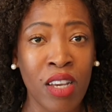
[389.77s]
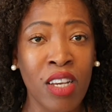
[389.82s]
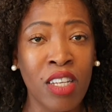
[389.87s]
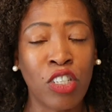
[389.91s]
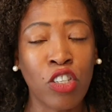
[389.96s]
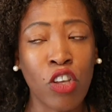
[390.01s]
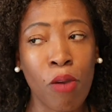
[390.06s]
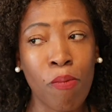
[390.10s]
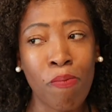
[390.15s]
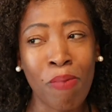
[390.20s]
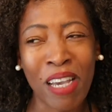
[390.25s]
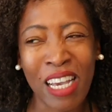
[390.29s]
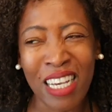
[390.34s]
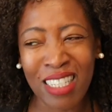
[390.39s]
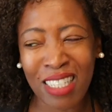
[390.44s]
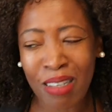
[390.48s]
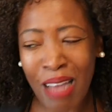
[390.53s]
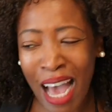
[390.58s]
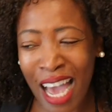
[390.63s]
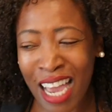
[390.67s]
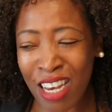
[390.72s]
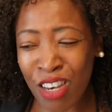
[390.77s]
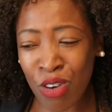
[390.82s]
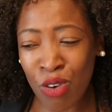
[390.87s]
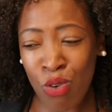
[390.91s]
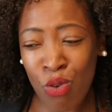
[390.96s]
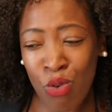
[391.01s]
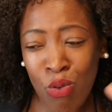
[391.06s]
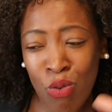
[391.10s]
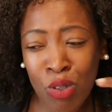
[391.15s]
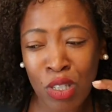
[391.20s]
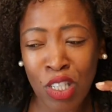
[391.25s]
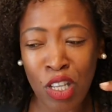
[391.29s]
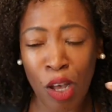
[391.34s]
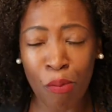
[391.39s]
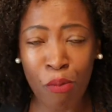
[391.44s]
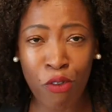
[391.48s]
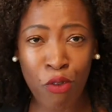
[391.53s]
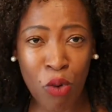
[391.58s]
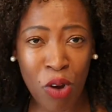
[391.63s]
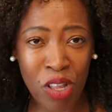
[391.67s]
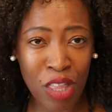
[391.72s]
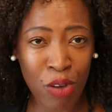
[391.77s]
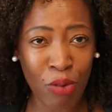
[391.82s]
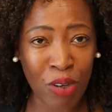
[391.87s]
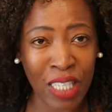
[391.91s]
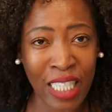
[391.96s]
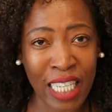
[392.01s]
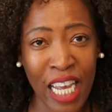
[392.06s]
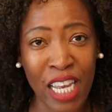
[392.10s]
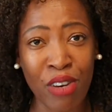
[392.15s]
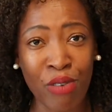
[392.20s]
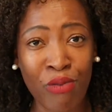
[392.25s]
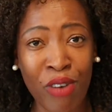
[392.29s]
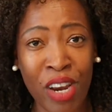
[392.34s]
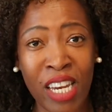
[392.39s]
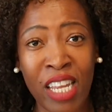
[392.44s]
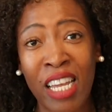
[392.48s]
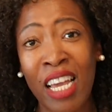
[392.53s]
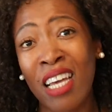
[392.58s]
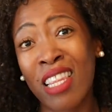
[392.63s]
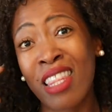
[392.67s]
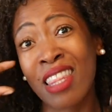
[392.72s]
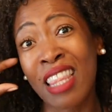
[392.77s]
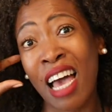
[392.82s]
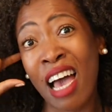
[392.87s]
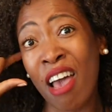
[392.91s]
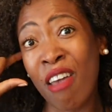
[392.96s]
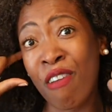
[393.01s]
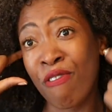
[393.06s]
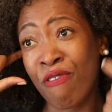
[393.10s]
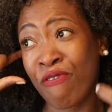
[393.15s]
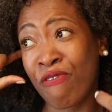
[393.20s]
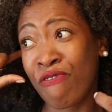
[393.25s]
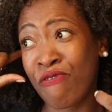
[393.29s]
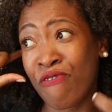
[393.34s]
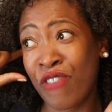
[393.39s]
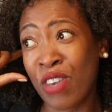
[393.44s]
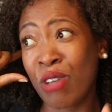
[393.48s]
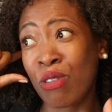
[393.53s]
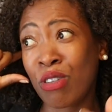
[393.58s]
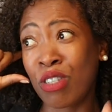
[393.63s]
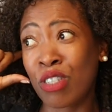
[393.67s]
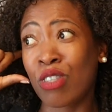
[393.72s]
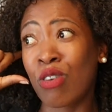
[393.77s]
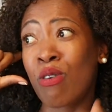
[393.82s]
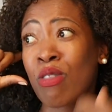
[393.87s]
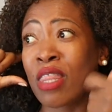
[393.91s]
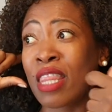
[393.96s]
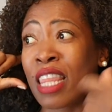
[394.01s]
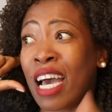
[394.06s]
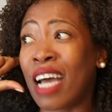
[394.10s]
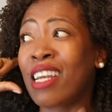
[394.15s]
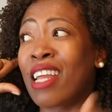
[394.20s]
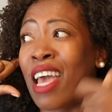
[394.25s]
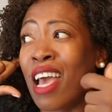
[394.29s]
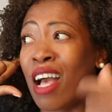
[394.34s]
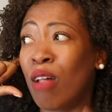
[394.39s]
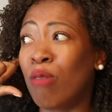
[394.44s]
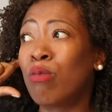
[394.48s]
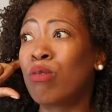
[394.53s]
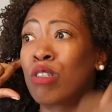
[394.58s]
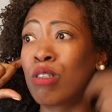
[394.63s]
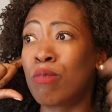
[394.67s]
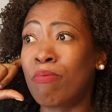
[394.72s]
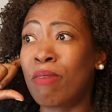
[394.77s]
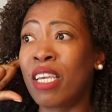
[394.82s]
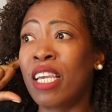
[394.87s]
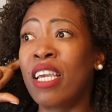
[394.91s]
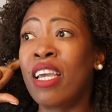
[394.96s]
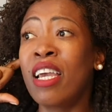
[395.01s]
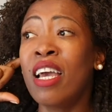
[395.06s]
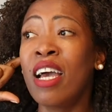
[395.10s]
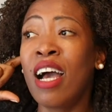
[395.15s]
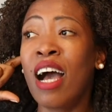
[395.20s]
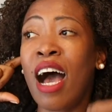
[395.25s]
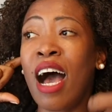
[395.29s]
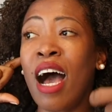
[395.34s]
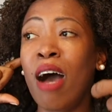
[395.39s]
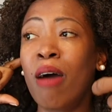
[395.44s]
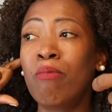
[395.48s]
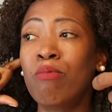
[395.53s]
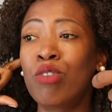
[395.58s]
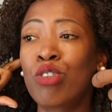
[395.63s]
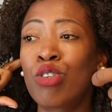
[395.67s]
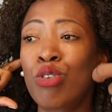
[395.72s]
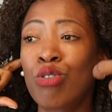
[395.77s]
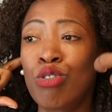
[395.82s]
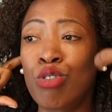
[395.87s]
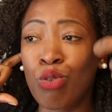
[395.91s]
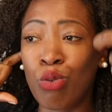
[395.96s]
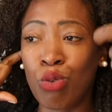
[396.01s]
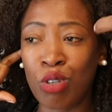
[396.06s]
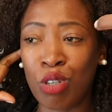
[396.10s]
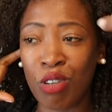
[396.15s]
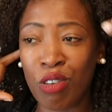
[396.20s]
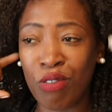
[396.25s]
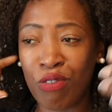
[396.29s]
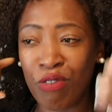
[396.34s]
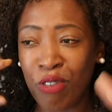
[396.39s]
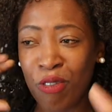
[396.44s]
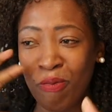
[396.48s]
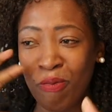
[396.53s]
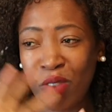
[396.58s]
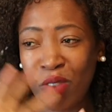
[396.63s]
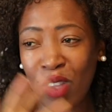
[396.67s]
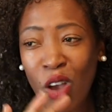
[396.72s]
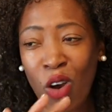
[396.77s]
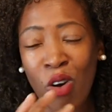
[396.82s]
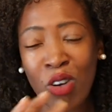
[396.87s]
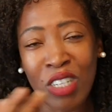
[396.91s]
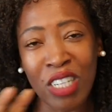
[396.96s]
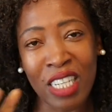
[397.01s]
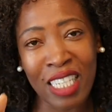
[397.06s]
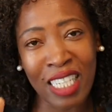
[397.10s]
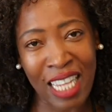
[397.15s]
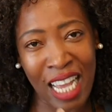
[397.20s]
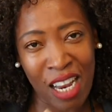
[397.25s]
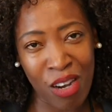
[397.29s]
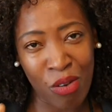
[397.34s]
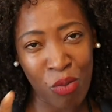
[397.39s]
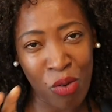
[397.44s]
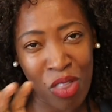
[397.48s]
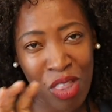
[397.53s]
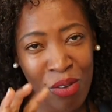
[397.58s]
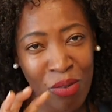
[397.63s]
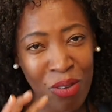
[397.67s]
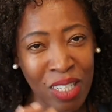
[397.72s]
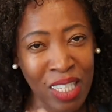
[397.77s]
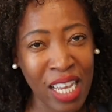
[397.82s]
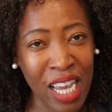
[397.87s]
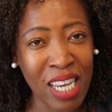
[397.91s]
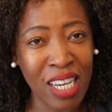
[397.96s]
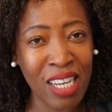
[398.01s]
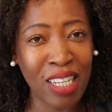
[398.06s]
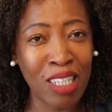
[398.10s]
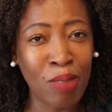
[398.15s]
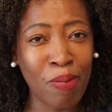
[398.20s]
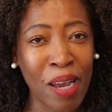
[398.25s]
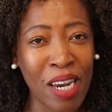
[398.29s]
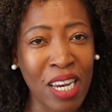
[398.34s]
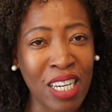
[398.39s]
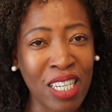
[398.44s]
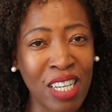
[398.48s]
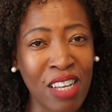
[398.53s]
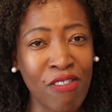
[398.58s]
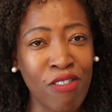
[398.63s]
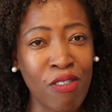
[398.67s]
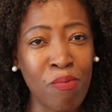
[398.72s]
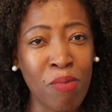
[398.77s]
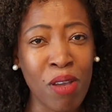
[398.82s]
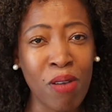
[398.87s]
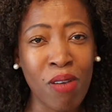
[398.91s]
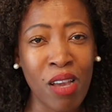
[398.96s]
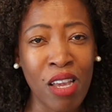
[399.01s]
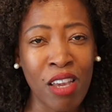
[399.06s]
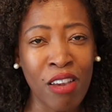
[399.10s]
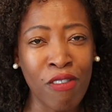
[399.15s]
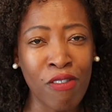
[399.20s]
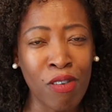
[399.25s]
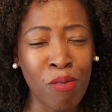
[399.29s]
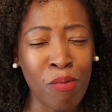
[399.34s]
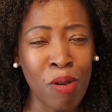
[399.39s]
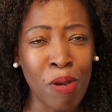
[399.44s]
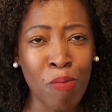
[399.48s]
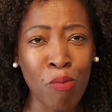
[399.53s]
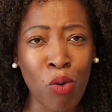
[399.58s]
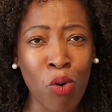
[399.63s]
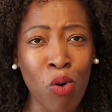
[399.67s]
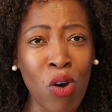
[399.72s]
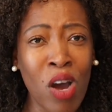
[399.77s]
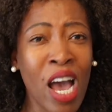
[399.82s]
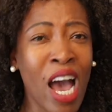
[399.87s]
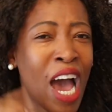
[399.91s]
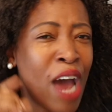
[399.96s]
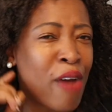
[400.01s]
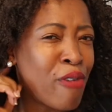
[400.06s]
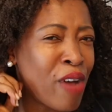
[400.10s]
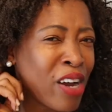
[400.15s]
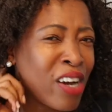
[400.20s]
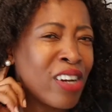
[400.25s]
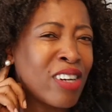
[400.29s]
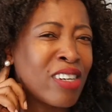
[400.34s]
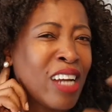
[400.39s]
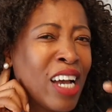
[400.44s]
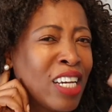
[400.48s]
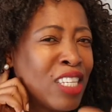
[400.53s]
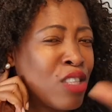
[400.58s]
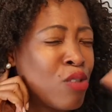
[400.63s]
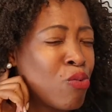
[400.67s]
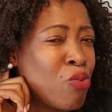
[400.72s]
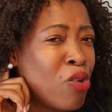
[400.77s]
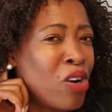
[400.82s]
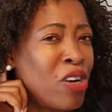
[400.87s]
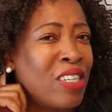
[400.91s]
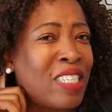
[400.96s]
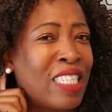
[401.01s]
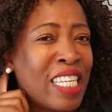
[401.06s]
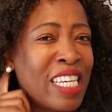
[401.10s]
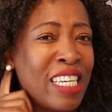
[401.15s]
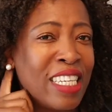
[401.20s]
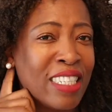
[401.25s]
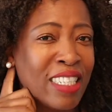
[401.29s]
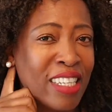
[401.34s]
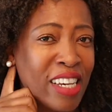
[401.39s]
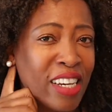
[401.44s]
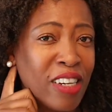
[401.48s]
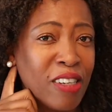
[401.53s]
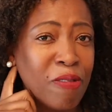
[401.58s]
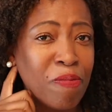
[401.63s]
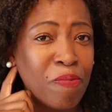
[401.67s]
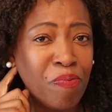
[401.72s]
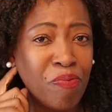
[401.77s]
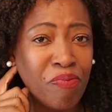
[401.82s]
So because I knew some of what they were saying already, I feel as though that helped me to sort of understand what they were saying in Spanish even a bit more. I recognized the words easier.